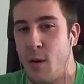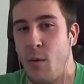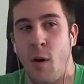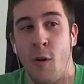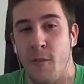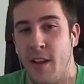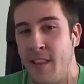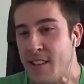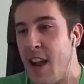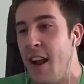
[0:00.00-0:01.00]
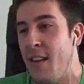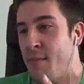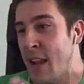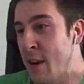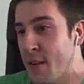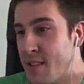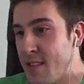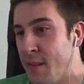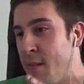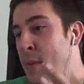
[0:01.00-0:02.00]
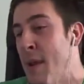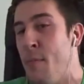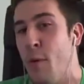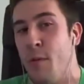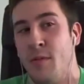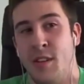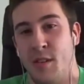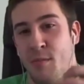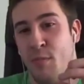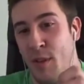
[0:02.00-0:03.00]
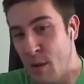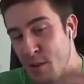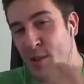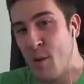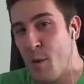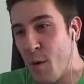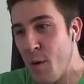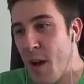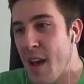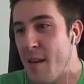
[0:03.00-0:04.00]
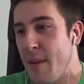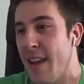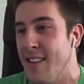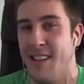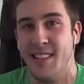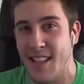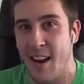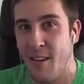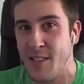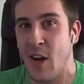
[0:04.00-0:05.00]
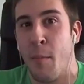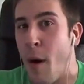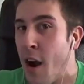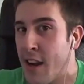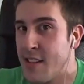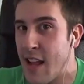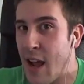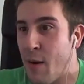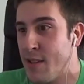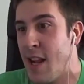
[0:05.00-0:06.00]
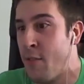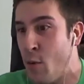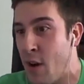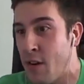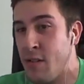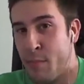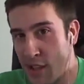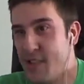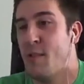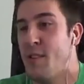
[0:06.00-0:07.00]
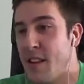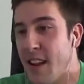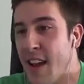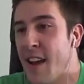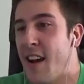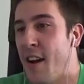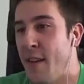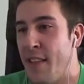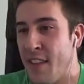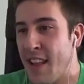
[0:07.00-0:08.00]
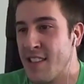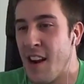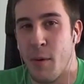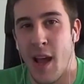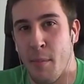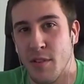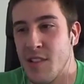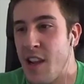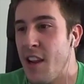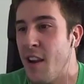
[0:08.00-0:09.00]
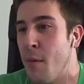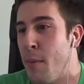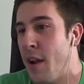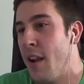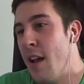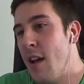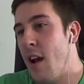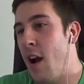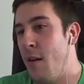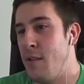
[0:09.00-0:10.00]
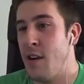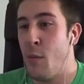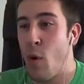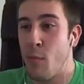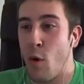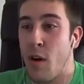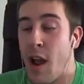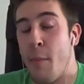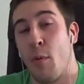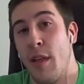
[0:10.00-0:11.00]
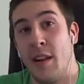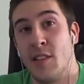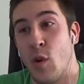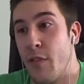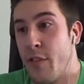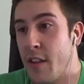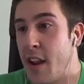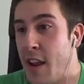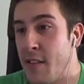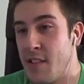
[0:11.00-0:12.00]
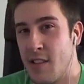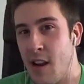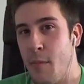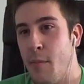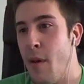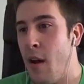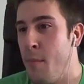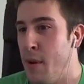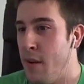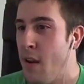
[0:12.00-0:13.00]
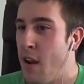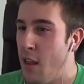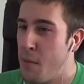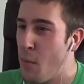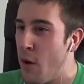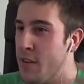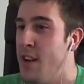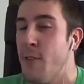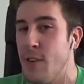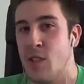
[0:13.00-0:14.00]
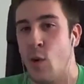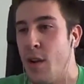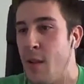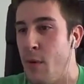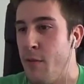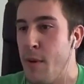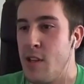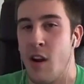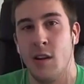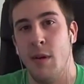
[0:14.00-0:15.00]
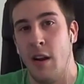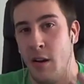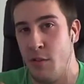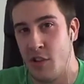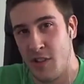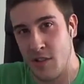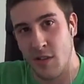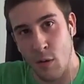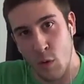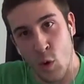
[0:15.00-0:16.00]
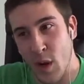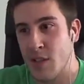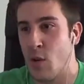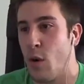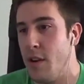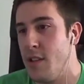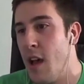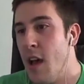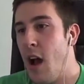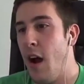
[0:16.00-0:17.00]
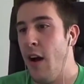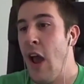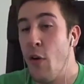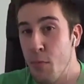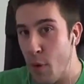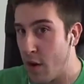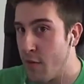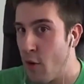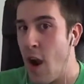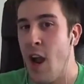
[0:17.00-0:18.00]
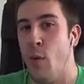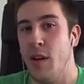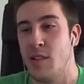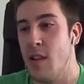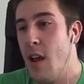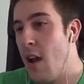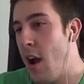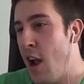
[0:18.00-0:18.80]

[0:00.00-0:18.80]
So hopefully this kind of gears people to use Google because it is there. It's in our pockets now. It's everywhere. Please use it. I think that's kind of what Apple's saying here. But one more Apple-related story for the day. This is going to be a little bit more of a different story than we've been talking about here, with just these little quick stories. Healthbook for iOS.